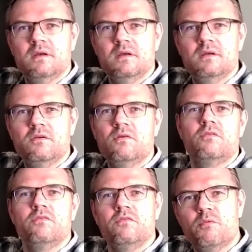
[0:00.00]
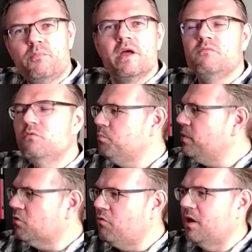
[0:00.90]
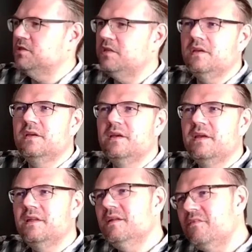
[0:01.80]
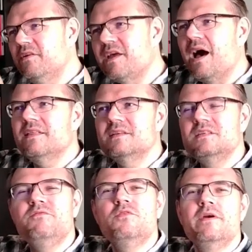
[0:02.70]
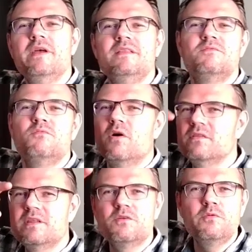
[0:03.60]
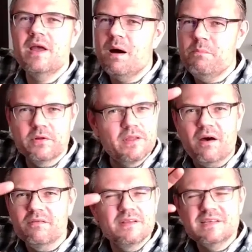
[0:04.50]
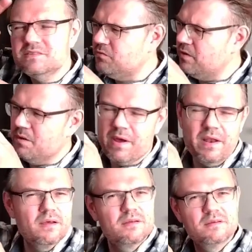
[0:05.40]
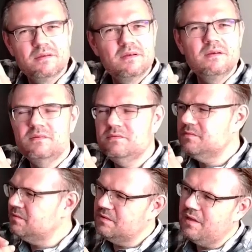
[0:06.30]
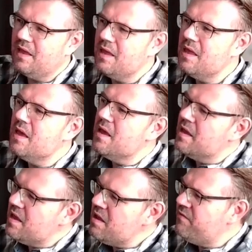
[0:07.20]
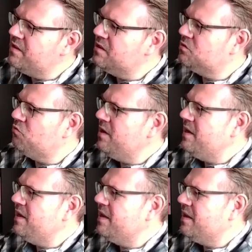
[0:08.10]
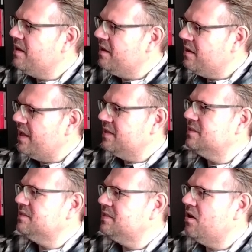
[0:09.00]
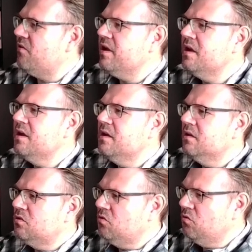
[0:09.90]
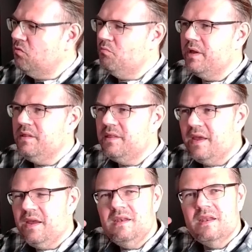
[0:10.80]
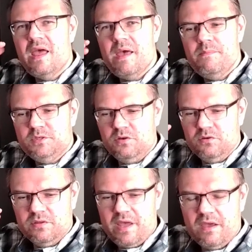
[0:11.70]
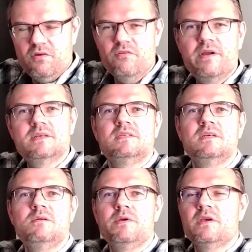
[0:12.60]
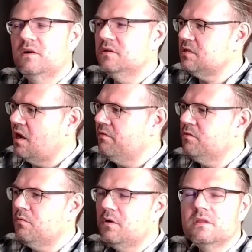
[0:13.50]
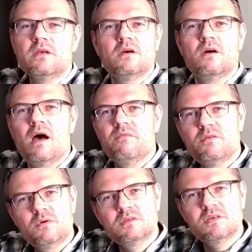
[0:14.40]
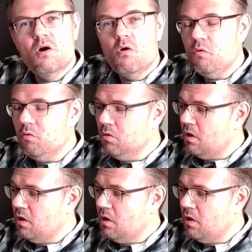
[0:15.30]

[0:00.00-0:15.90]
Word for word: your bread would be crusty, regardless if you hit 1 degree up or down. It doesn't really matter. Yeah? If it is really necessary to maintain absolute accuracy, because afterwards a whole